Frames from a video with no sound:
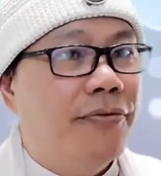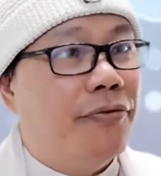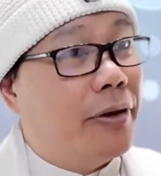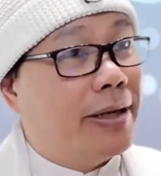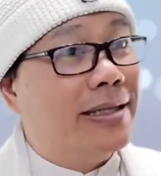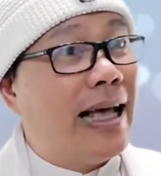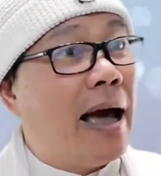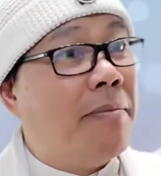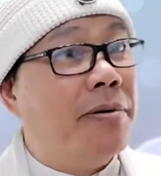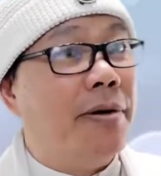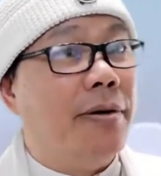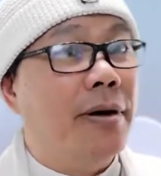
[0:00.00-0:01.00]
For
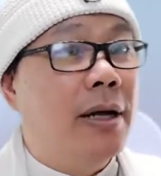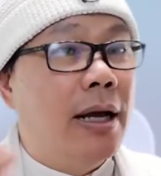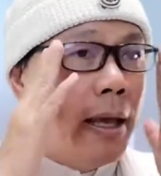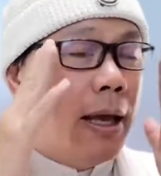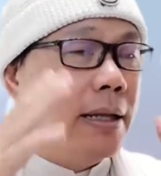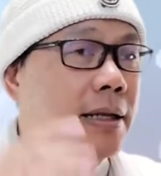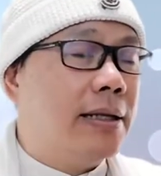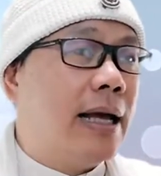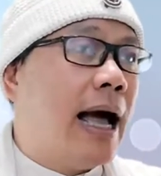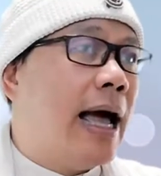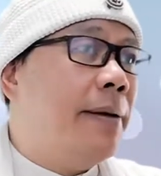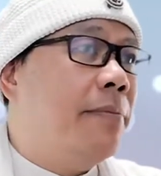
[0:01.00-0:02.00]
example, the
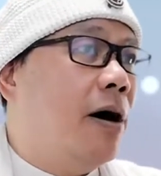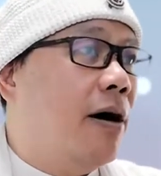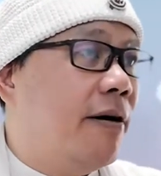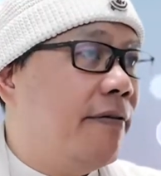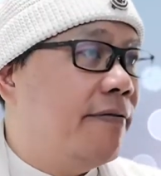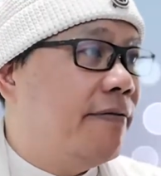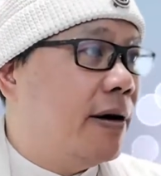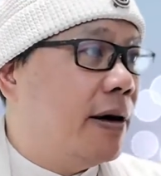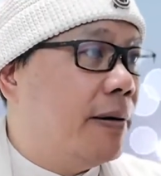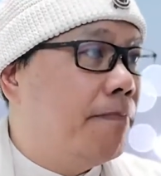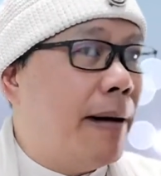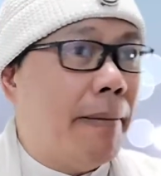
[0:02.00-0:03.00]
time of
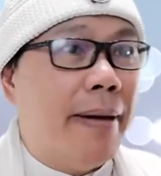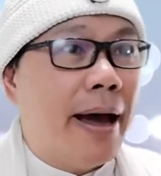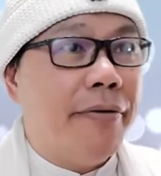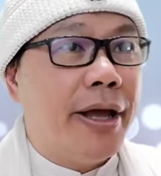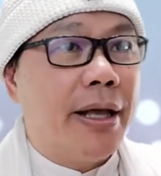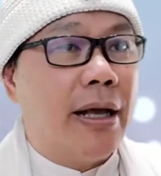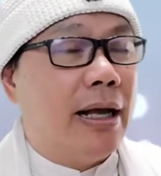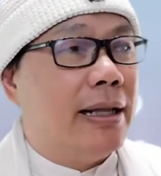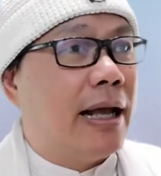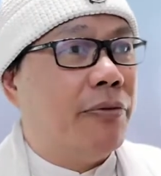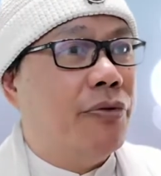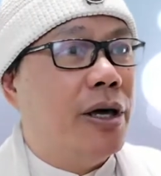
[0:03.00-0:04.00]
barbaric
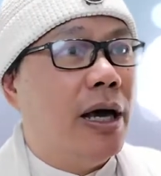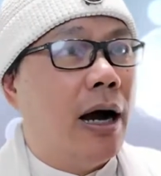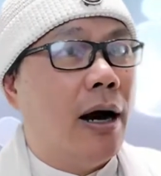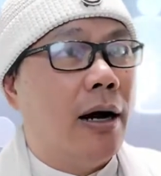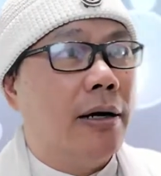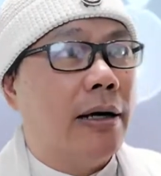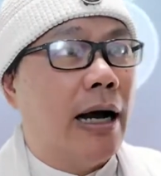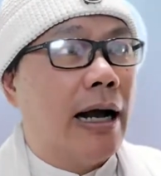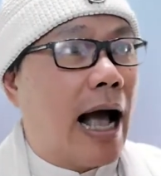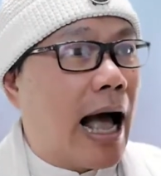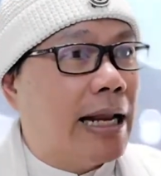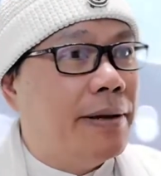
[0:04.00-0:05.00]
that we are a
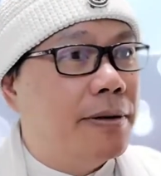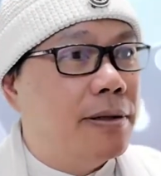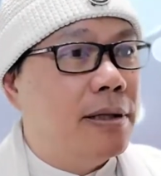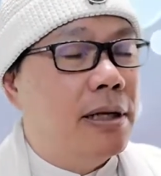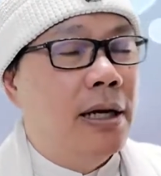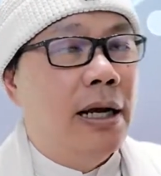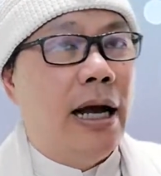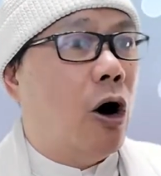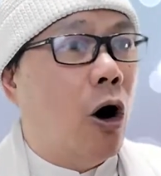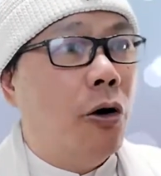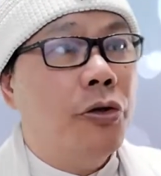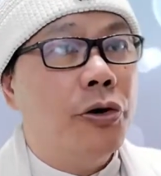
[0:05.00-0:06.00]
cannibal,
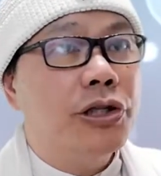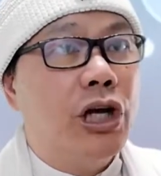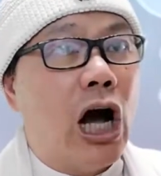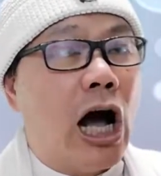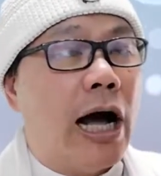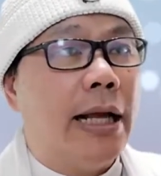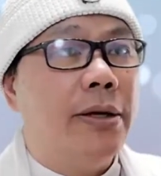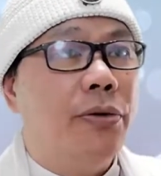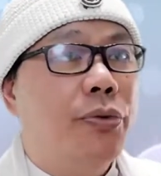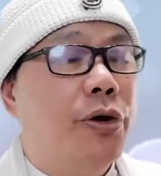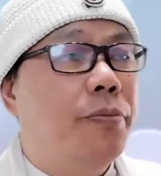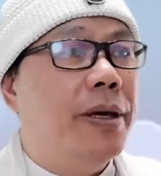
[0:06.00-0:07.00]
all those gods
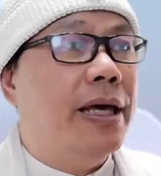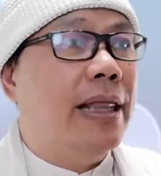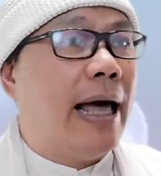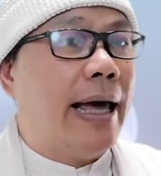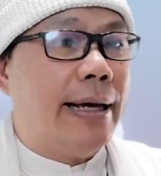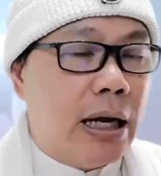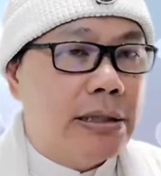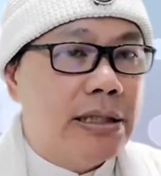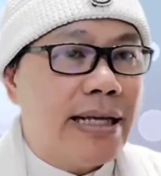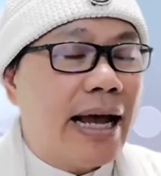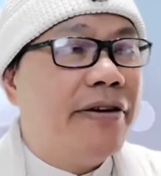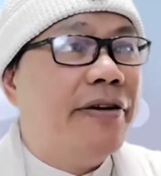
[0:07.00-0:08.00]
will be like
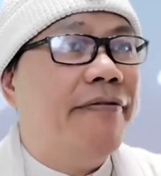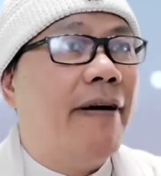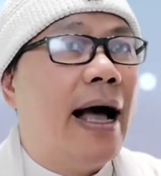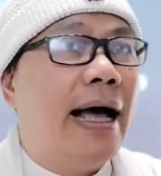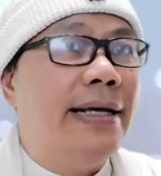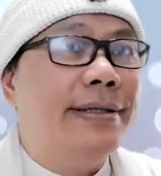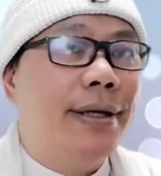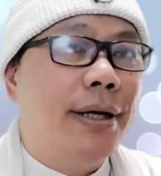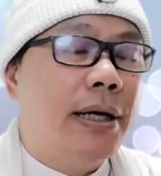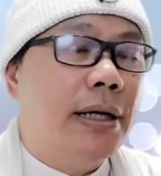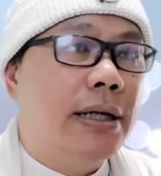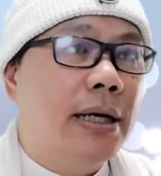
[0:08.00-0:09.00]
sacrifice
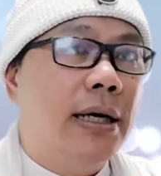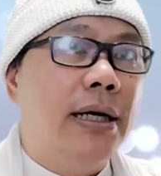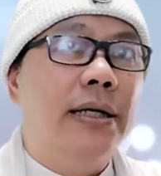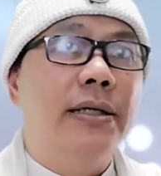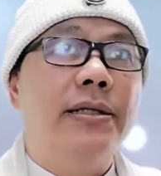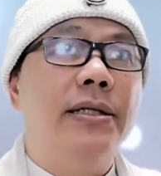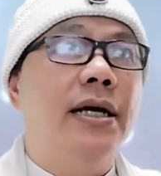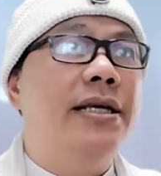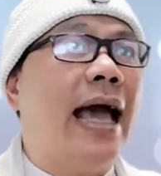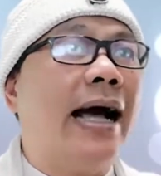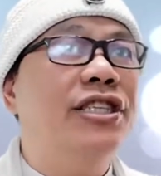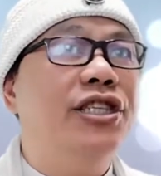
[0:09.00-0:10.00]
the
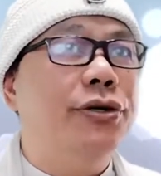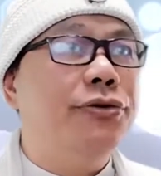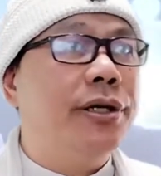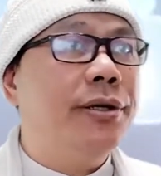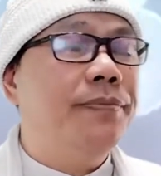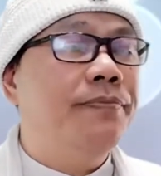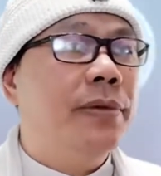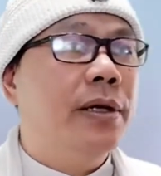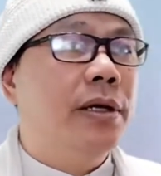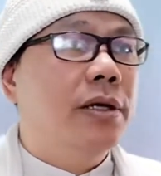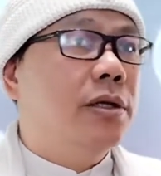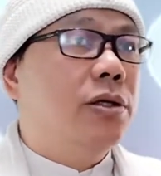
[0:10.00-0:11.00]
young children
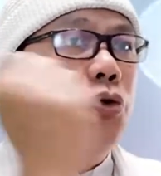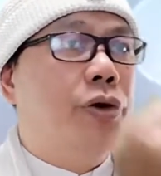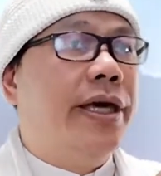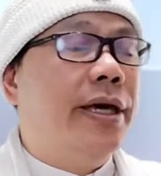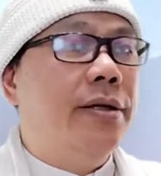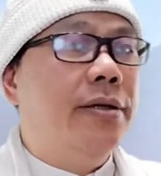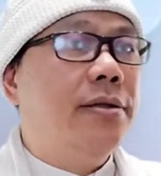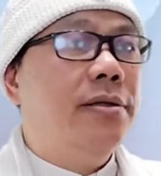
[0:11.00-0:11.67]
to kill,